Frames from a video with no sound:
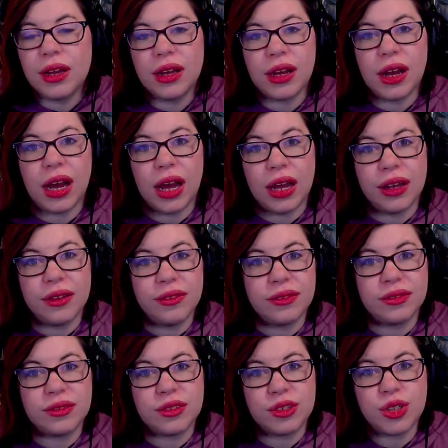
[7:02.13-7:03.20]
uh,
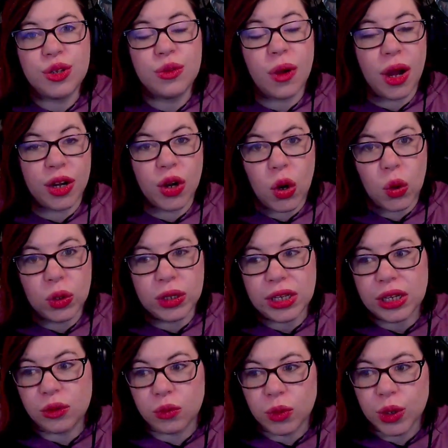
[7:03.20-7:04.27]
two
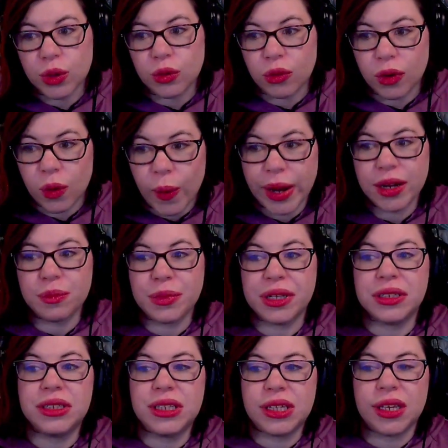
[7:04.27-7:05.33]
unholy rune
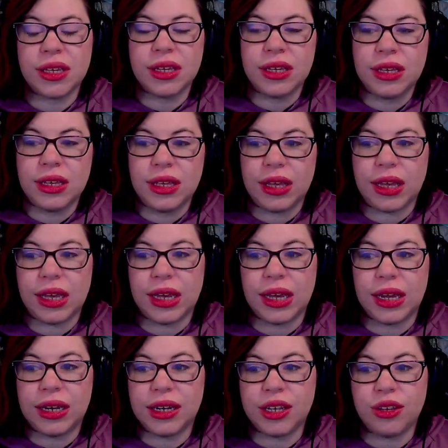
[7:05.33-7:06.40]
requirements,
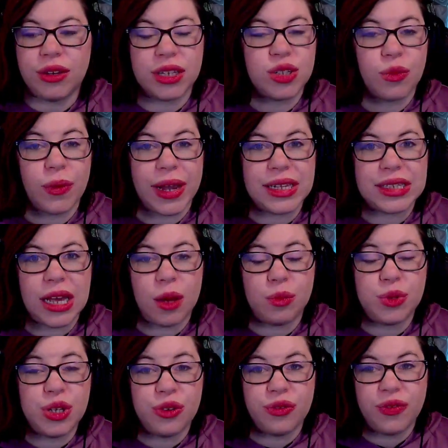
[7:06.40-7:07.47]
and you get to raise up
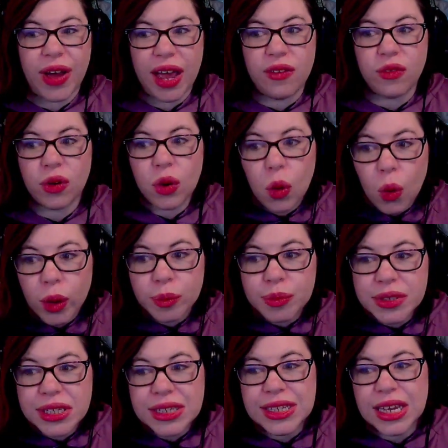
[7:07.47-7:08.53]
to five
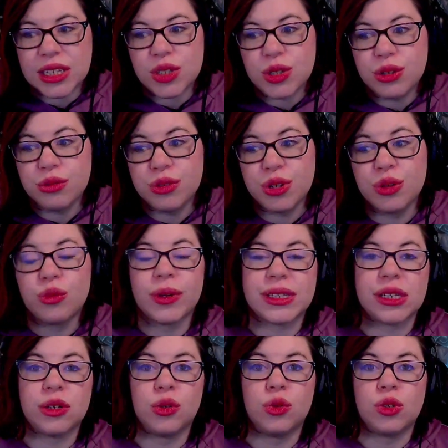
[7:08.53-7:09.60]
corpses as two two
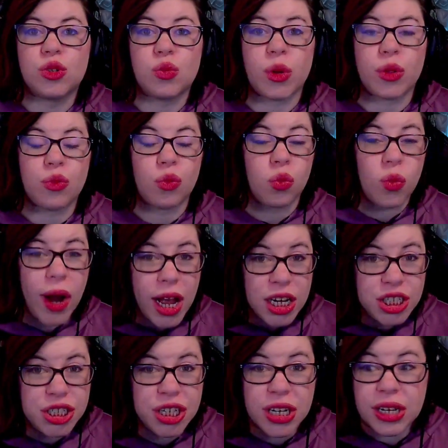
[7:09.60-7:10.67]
risen ghouls with
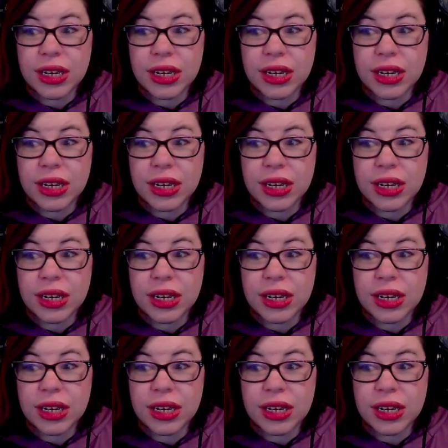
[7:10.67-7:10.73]
rush.